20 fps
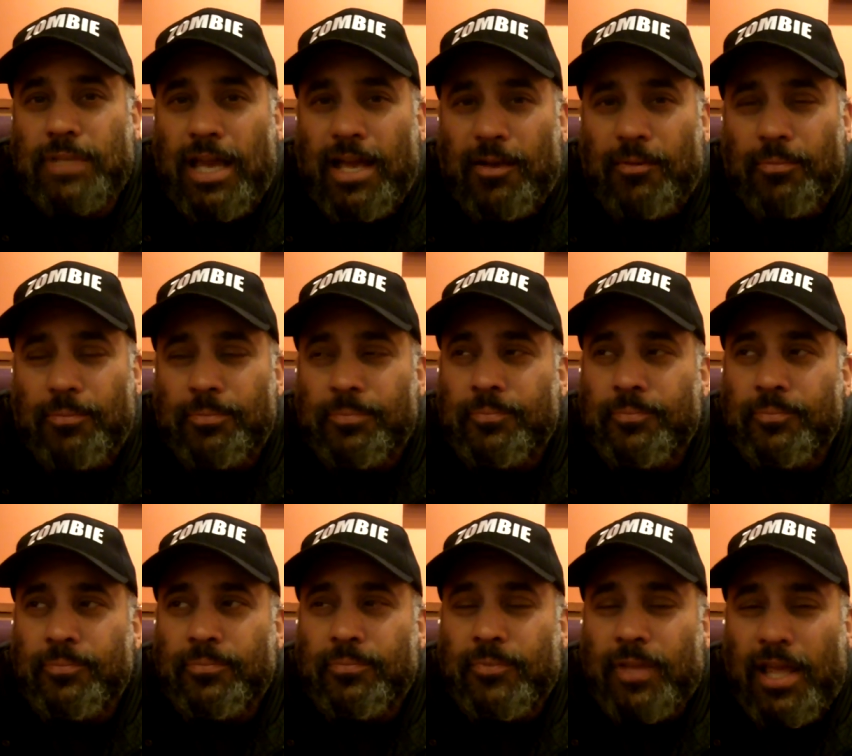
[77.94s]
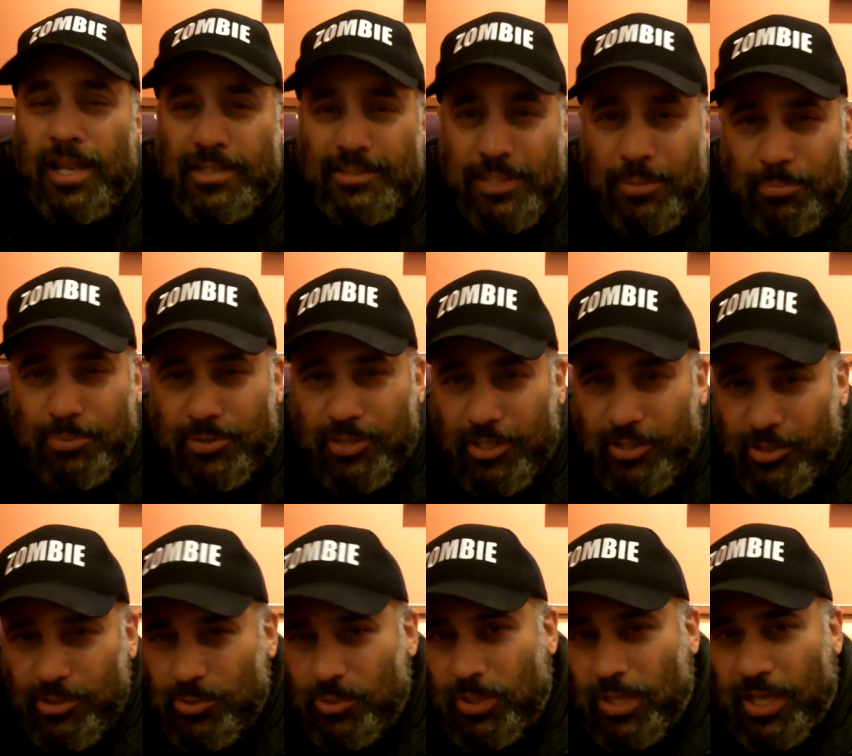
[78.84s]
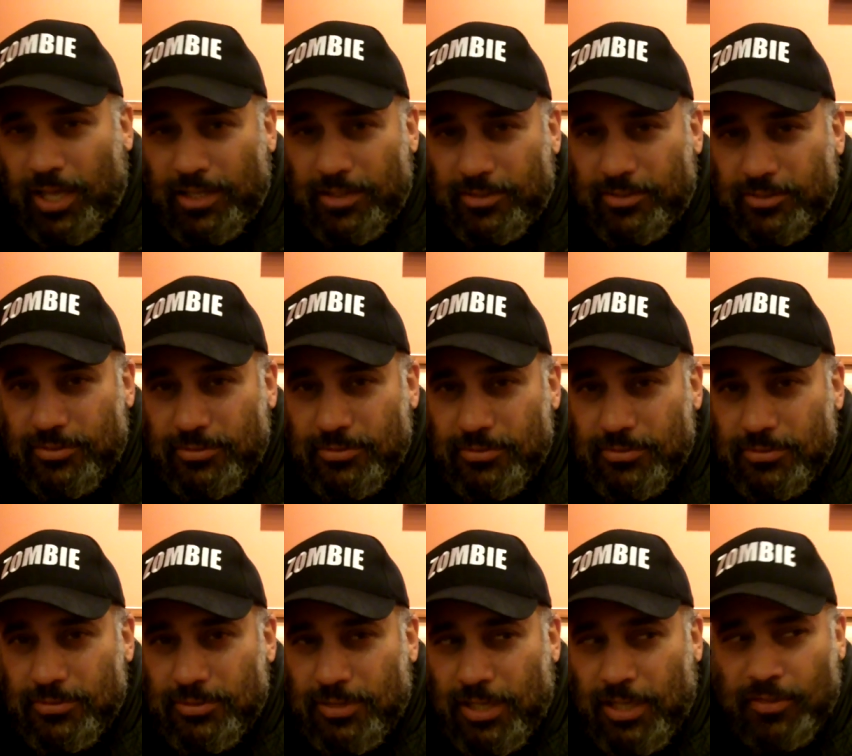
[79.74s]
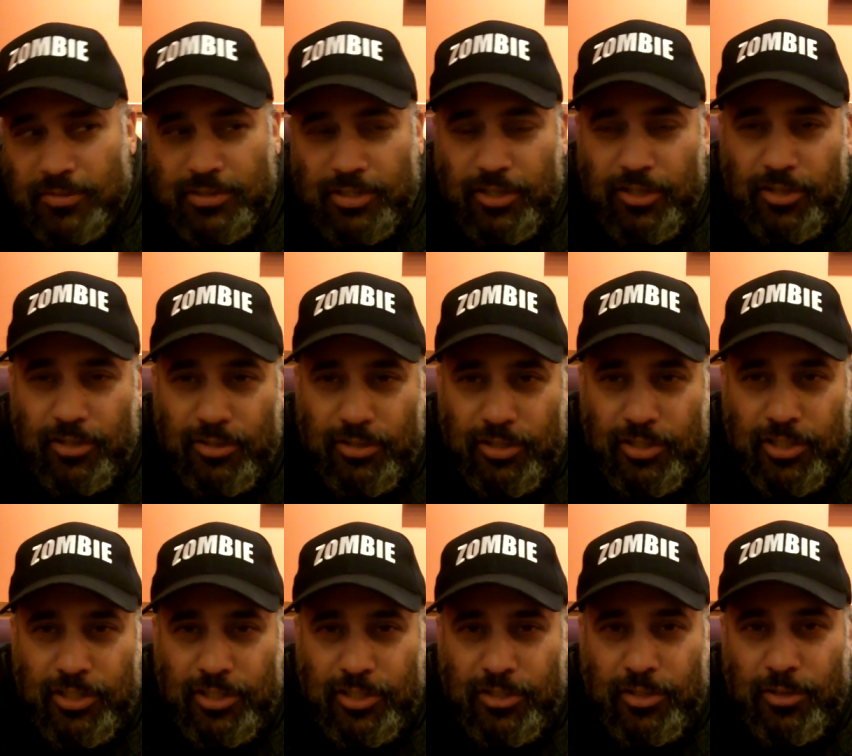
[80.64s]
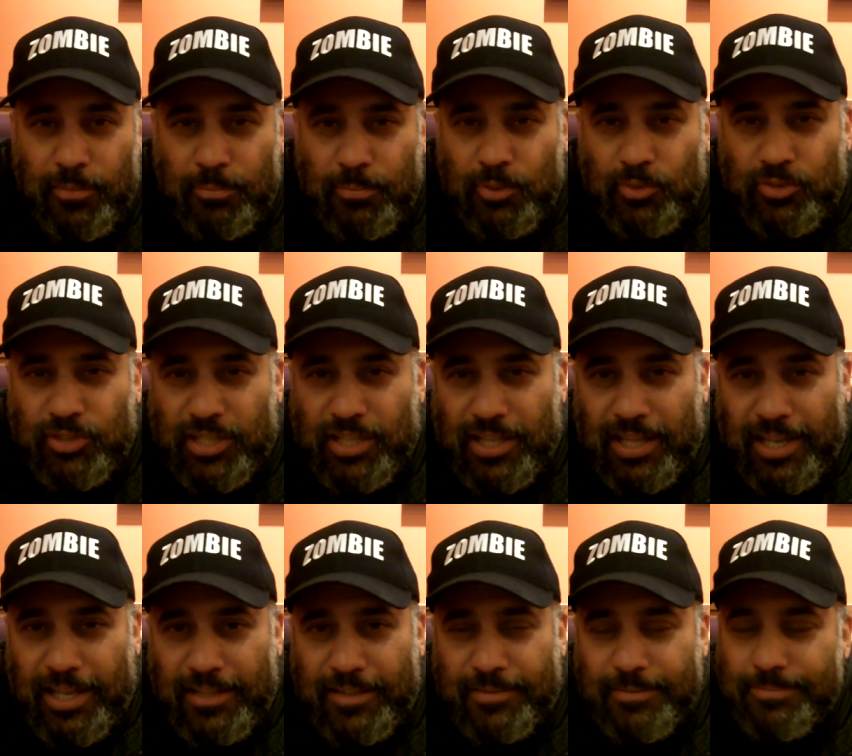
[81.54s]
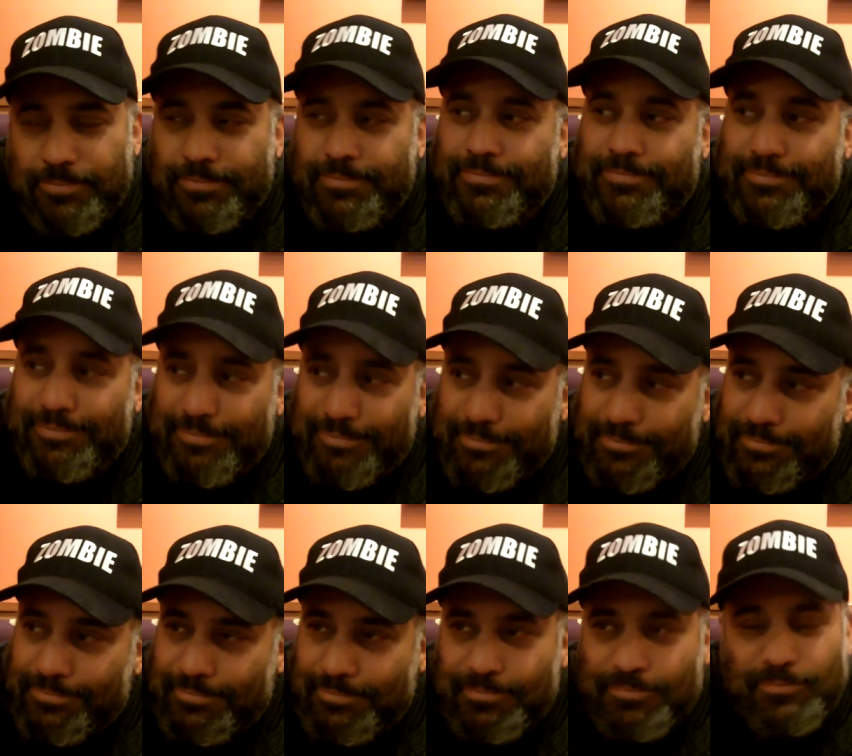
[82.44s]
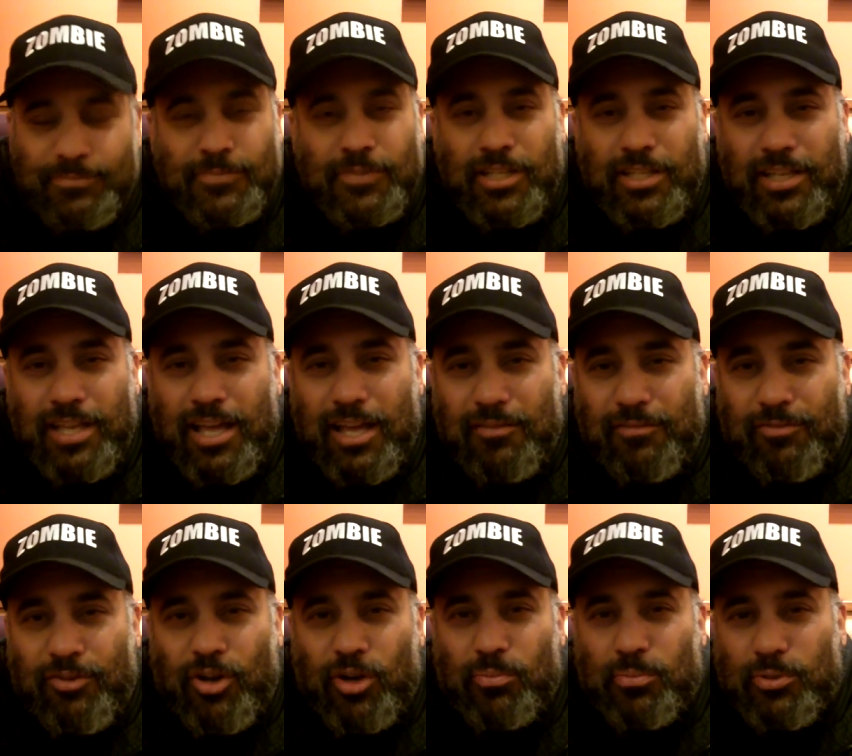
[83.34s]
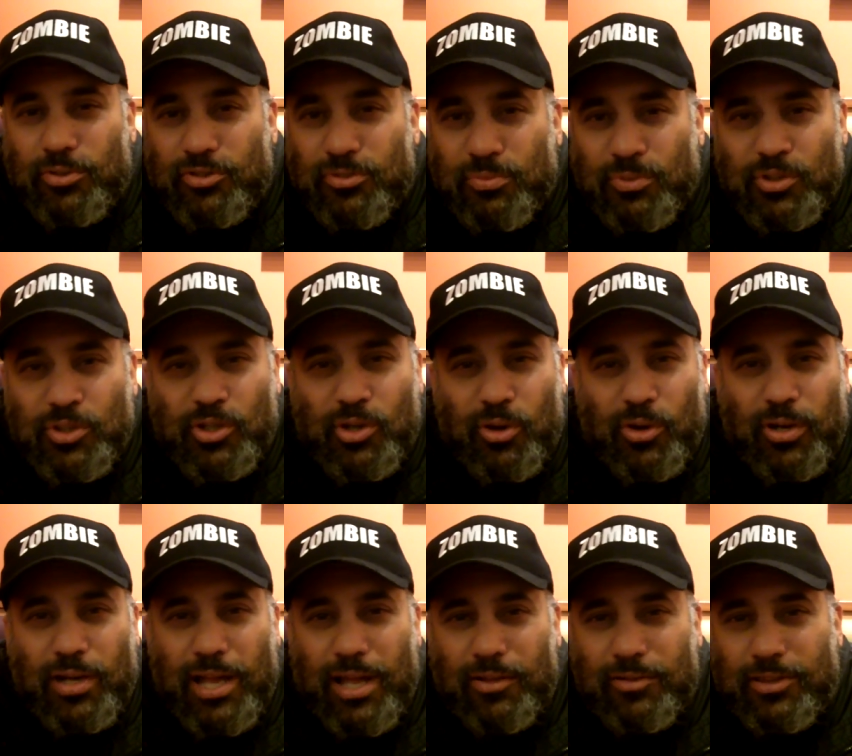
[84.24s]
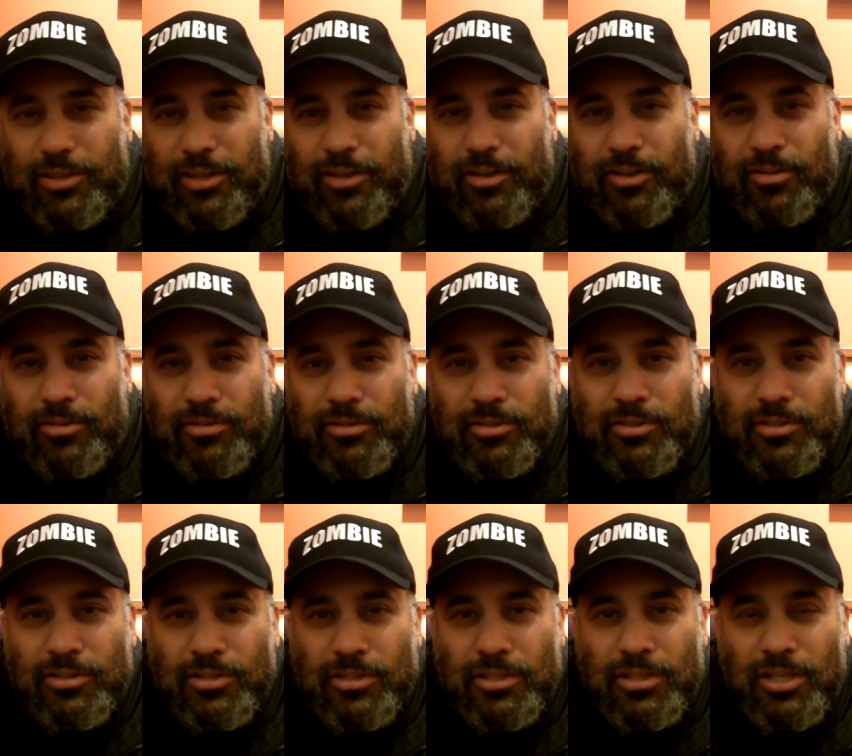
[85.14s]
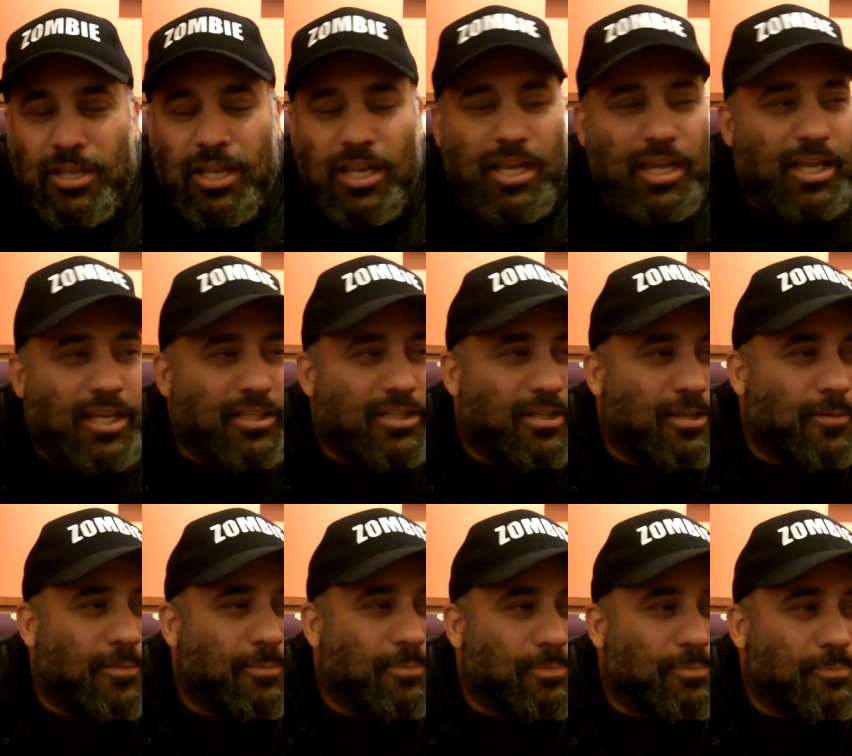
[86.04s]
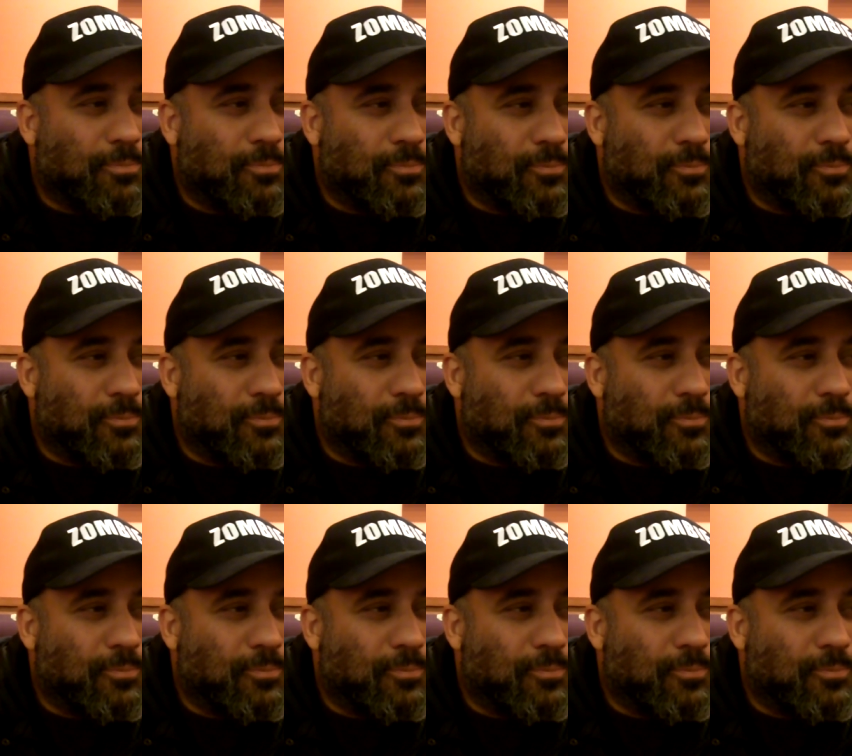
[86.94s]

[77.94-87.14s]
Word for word: Now, how does that pertain to you guys out there in music land? Non-verbals. When you're going out there, and um,